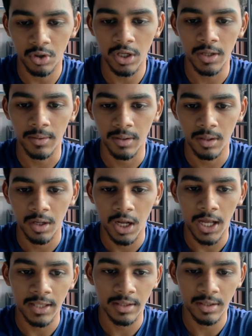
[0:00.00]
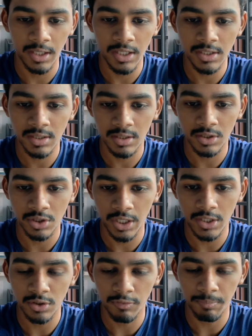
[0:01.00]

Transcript: Okay, and these sheets